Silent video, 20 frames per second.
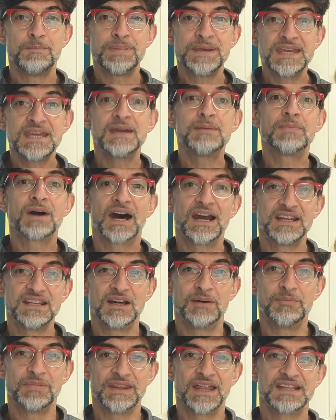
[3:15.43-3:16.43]
PMI
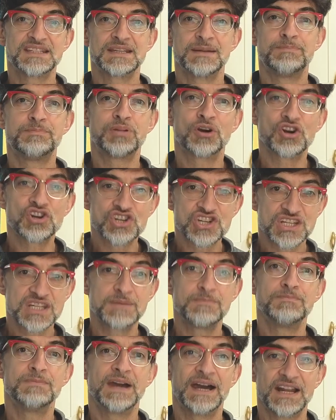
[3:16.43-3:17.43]
number, that's a
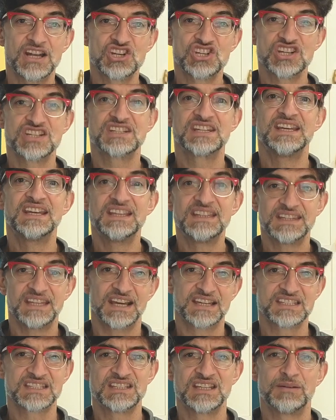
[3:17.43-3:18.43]
Purchasing Managers
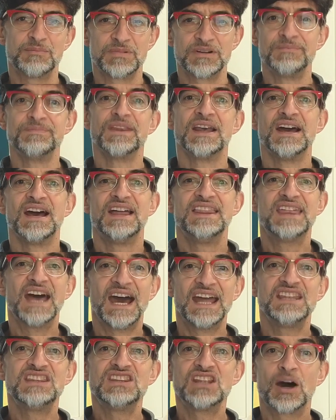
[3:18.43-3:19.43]
Index number,
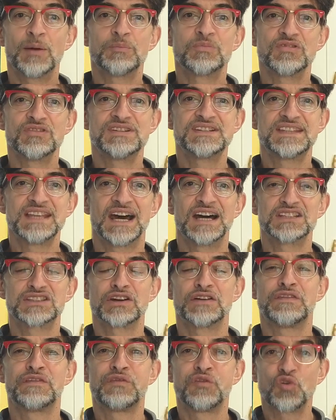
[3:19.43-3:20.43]
that number is down
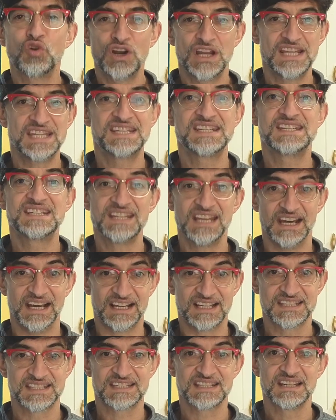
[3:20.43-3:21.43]
to
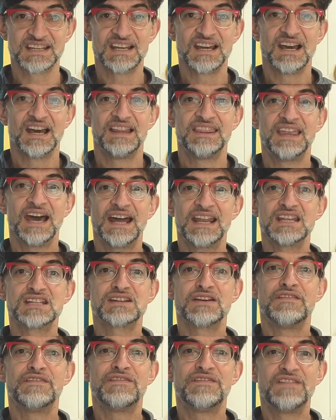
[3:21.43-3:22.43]
46. That
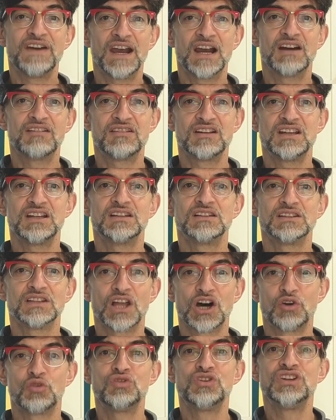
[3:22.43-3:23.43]
is a very
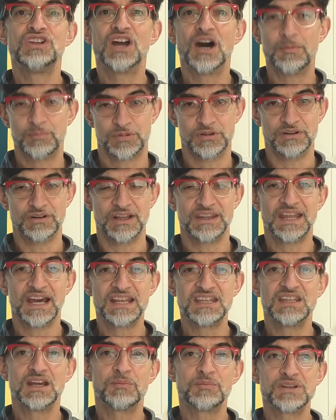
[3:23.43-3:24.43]
low number, and
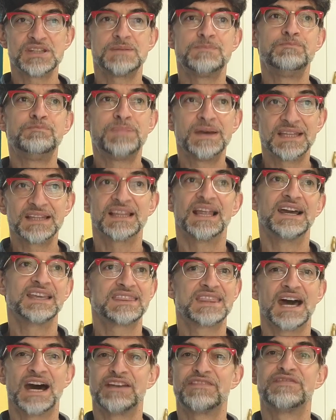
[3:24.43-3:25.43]
that number has been
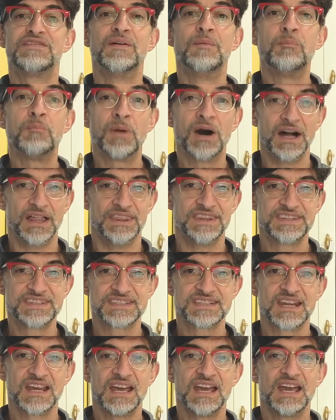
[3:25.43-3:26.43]
like that for
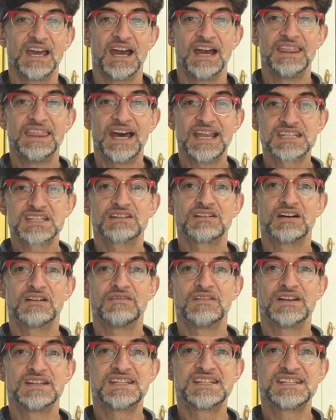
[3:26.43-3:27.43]
months. And that's a
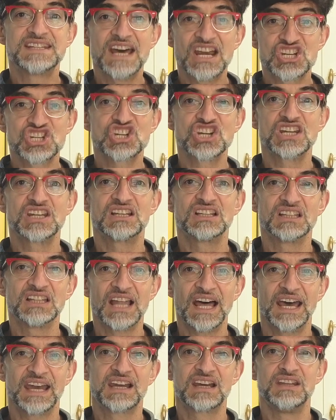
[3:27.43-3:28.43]

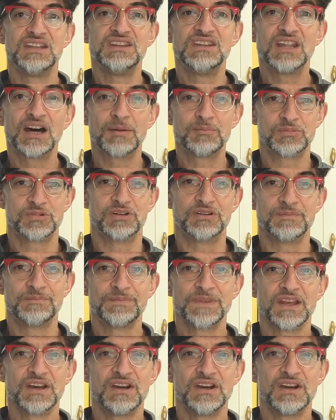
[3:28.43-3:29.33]
recession-like number.